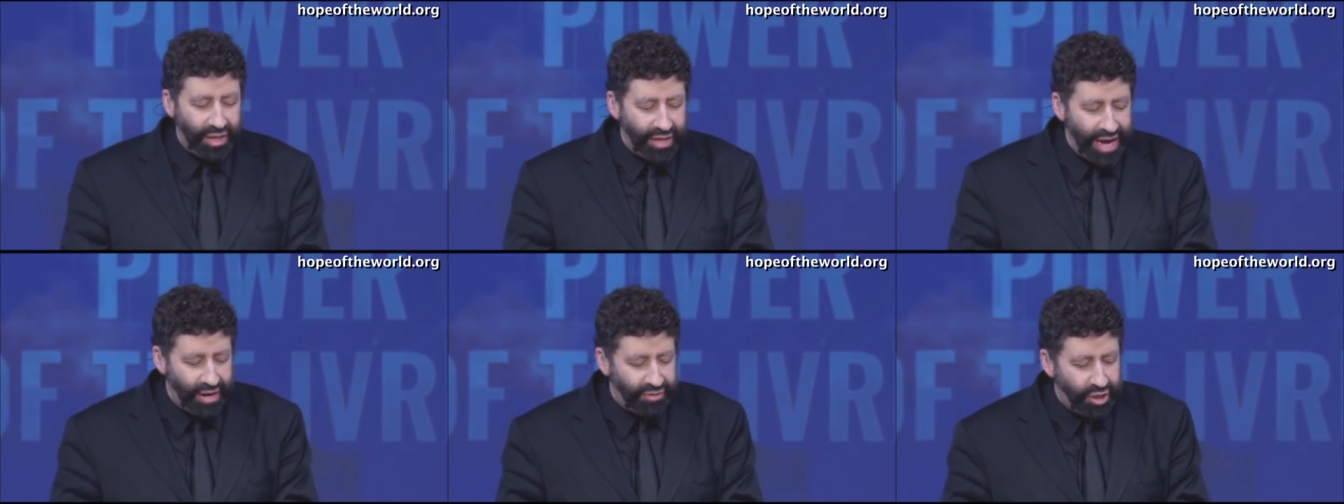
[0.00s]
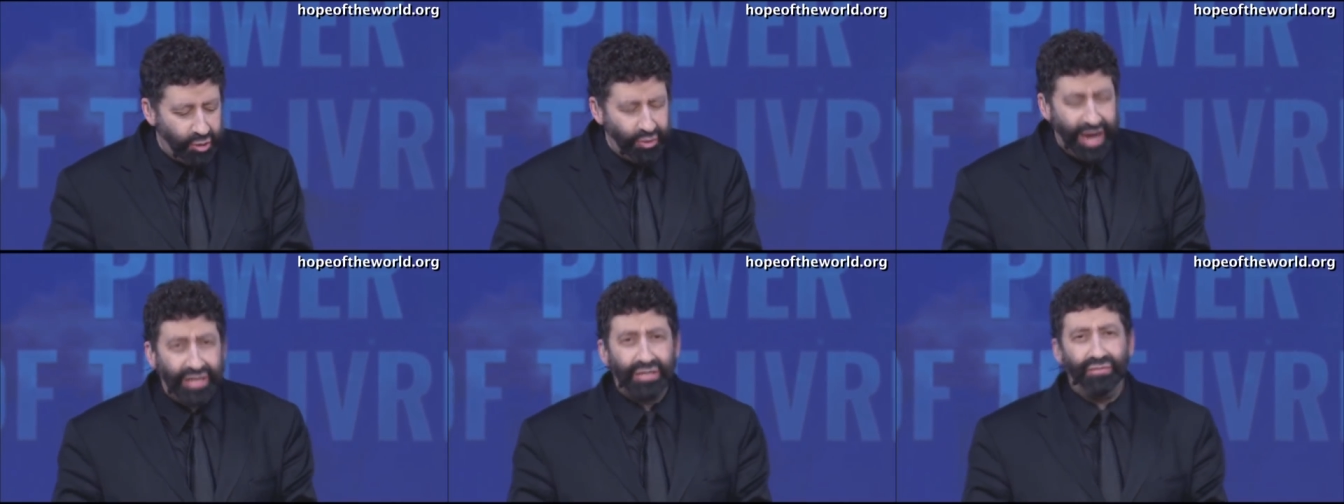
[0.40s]
there, the
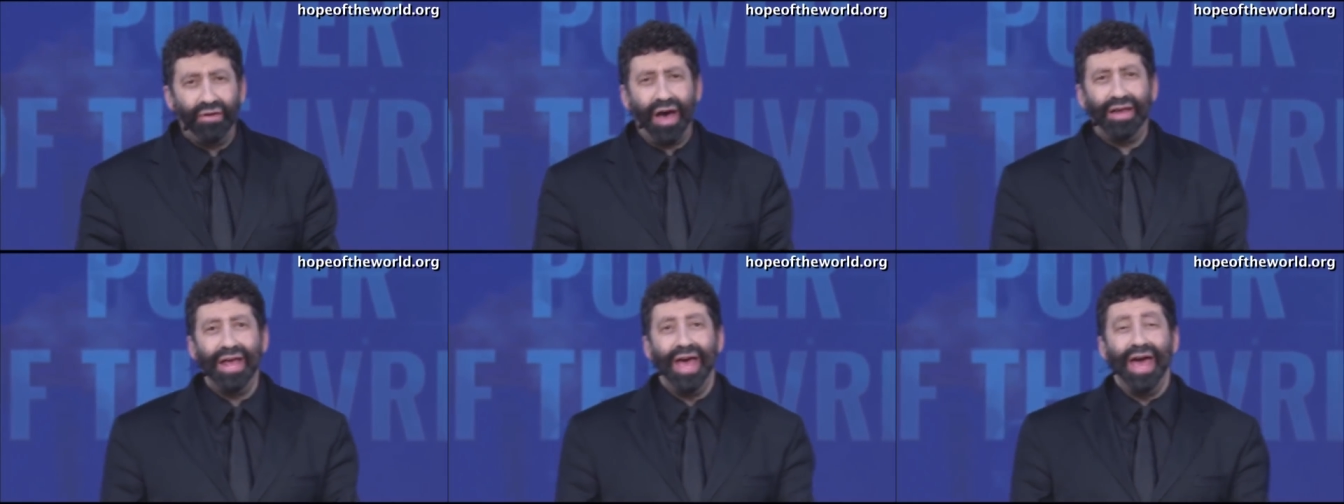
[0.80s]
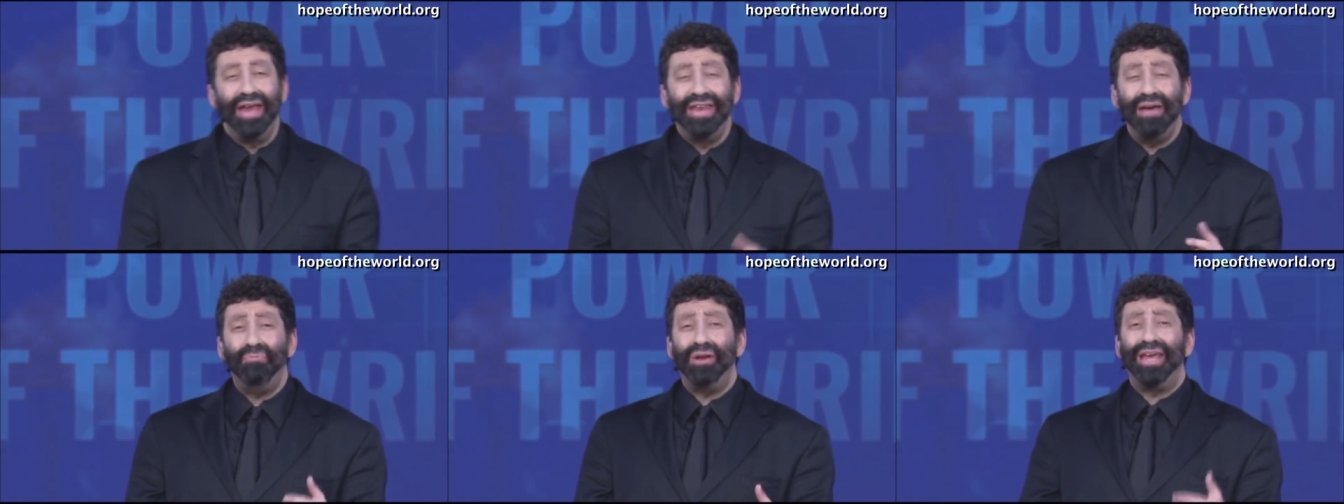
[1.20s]
Great Divide. And
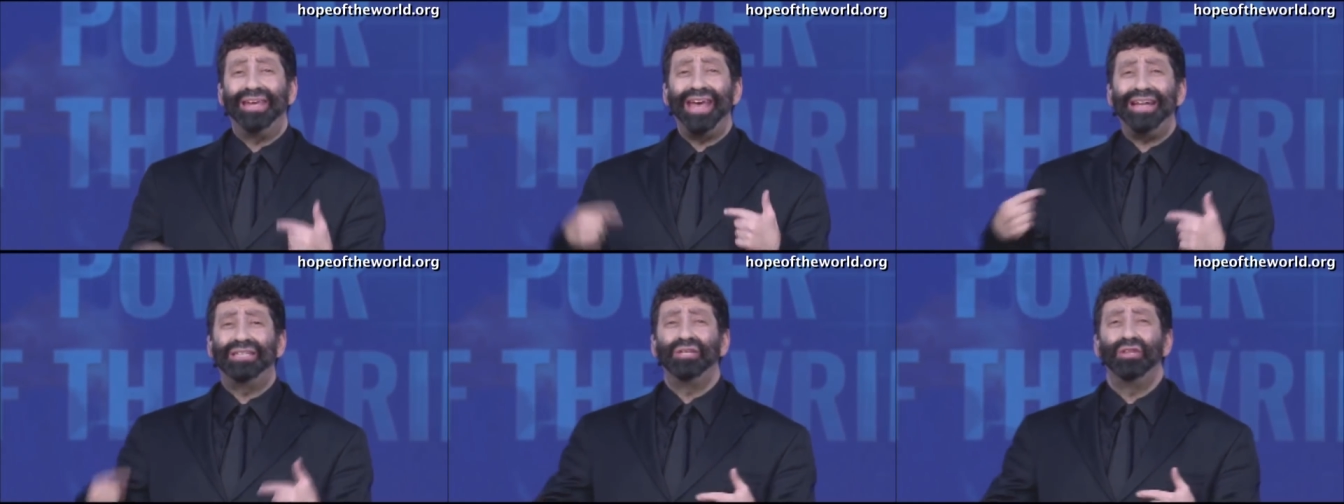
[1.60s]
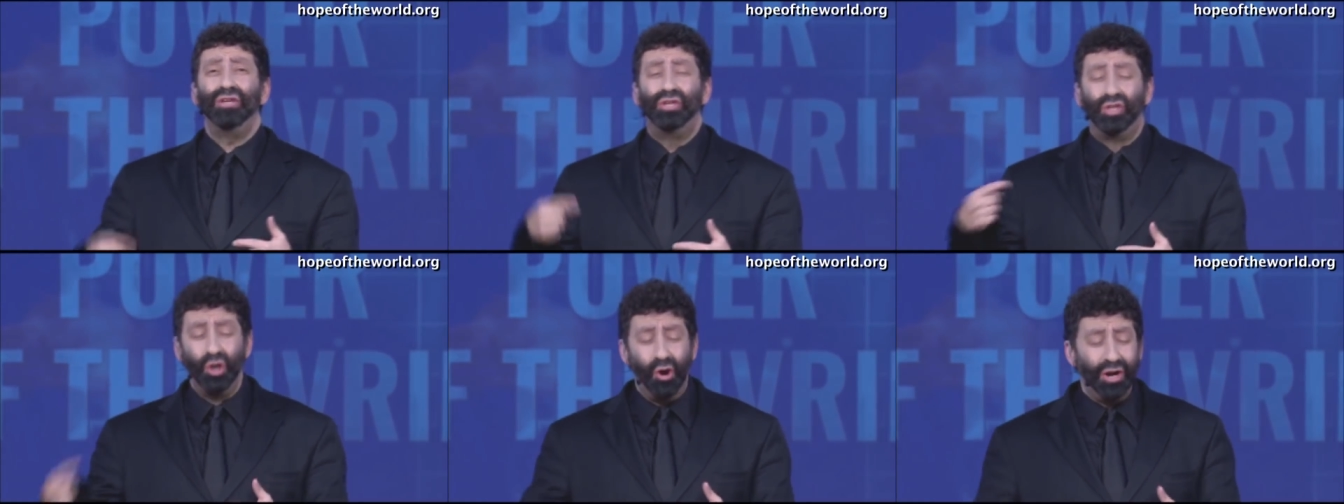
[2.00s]
then when they get to the
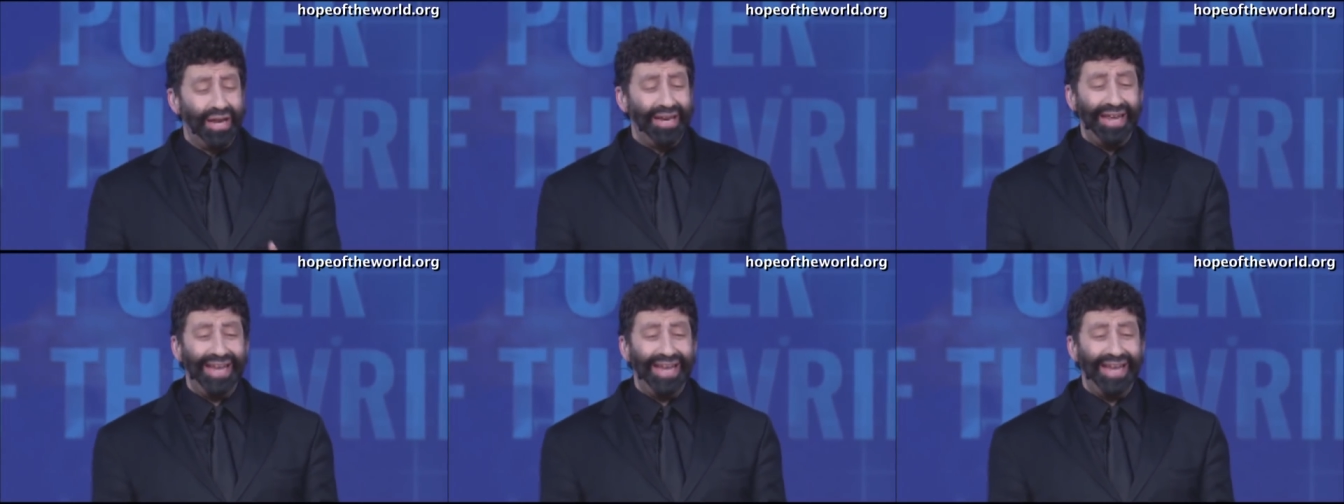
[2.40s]
Jordan,